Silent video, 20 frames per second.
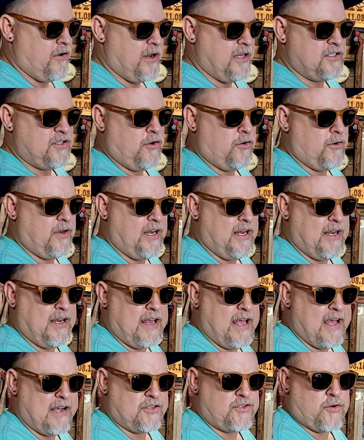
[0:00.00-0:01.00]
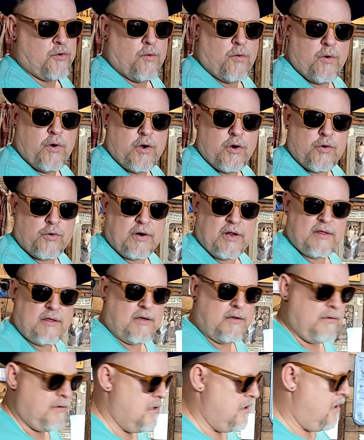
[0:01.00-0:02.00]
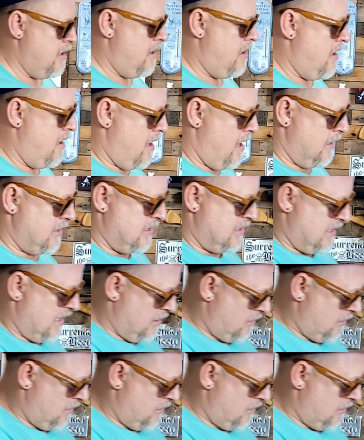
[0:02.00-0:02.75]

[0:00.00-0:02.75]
on it, so you don't need any extra oil or anything. Just